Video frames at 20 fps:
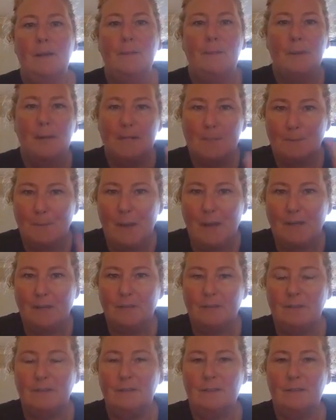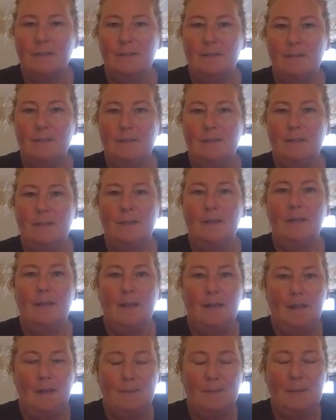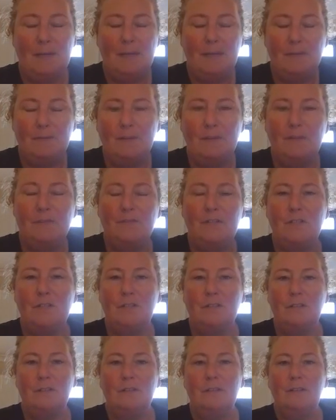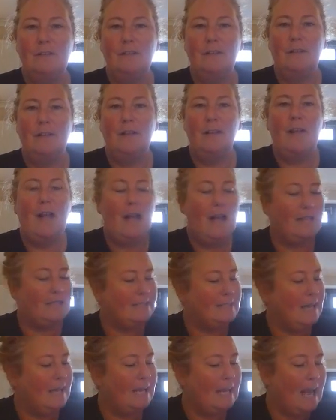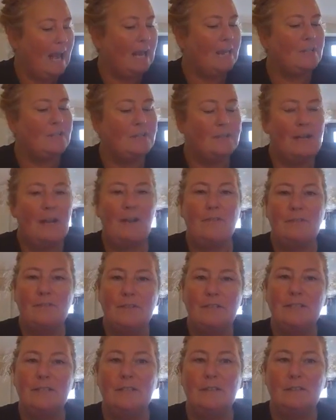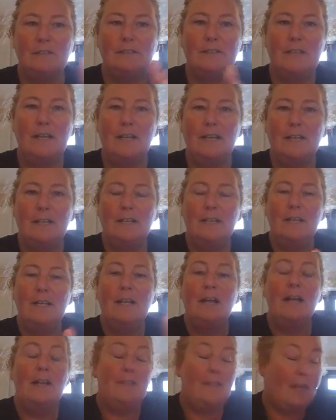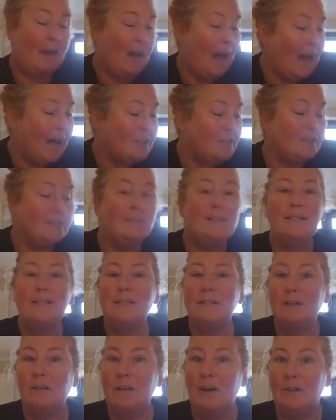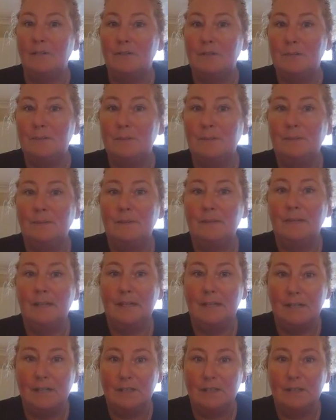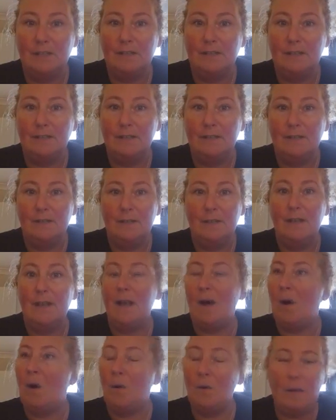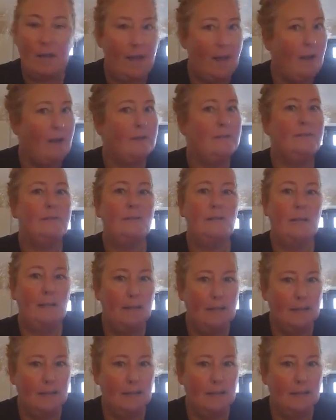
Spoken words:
But it's patience. Be clear on your vision and take action every single day. That action is uncomfortable initially. Oh yeah, it